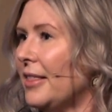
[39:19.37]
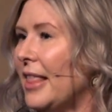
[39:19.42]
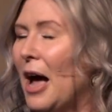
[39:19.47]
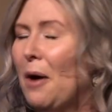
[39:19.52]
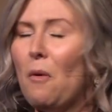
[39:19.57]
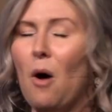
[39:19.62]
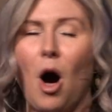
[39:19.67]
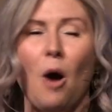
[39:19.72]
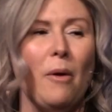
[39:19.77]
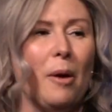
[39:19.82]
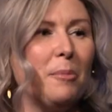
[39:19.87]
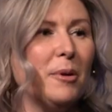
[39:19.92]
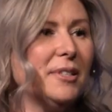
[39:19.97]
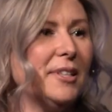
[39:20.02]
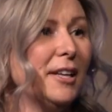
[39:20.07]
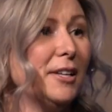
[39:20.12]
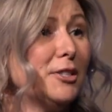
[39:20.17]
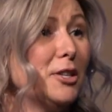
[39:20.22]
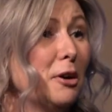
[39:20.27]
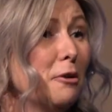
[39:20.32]
That wall
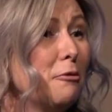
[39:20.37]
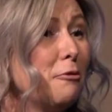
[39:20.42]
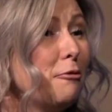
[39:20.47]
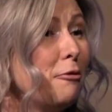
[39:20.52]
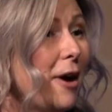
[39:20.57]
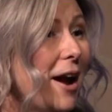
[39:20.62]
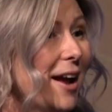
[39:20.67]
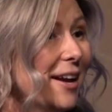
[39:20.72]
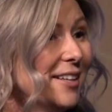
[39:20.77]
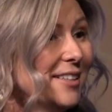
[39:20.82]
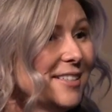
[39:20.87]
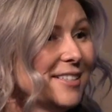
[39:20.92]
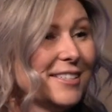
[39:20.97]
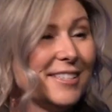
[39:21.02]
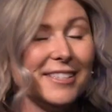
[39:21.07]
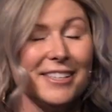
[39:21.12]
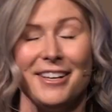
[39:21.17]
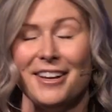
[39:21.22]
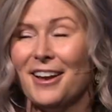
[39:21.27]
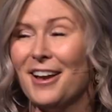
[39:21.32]
represents our
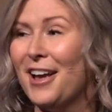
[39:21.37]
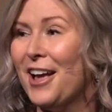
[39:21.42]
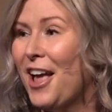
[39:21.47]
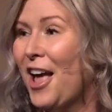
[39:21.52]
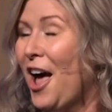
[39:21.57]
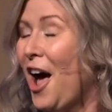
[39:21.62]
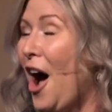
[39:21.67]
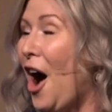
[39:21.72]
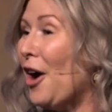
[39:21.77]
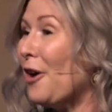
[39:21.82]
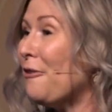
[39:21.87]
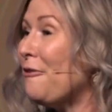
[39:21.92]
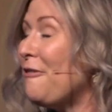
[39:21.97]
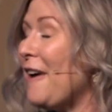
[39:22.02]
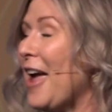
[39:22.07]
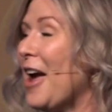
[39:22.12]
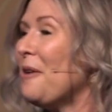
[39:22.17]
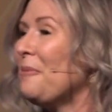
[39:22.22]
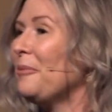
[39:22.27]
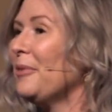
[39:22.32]
friends, our
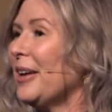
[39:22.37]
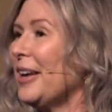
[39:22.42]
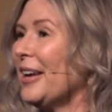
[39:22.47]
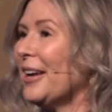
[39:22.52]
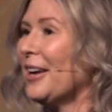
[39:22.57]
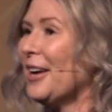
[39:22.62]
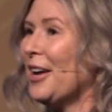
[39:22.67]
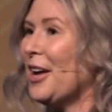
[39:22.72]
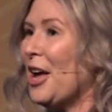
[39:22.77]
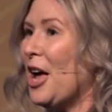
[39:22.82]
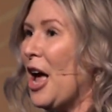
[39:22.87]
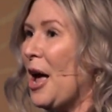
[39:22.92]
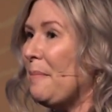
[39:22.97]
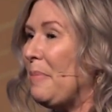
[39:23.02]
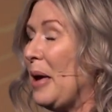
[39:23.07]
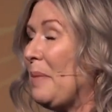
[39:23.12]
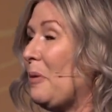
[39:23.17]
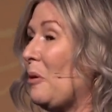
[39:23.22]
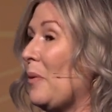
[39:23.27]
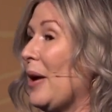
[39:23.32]
family,
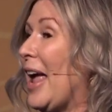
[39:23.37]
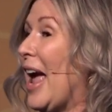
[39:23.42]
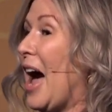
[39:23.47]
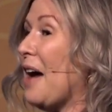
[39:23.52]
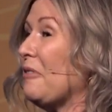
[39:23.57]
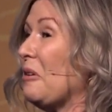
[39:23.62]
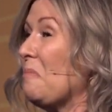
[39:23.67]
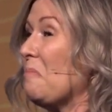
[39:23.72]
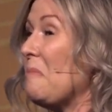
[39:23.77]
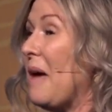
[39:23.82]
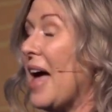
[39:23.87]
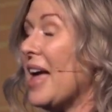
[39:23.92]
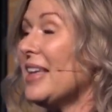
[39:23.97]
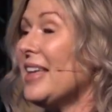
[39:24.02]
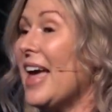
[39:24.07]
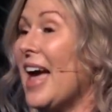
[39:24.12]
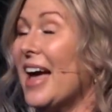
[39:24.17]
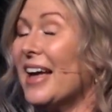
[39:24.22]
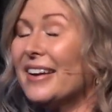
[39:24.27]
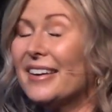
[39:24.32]
people we haven't
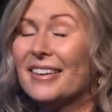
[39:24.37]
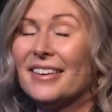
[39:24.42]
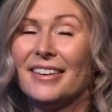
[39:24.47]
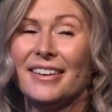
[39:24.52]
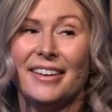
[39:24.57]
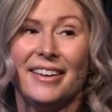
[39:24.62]
met yet.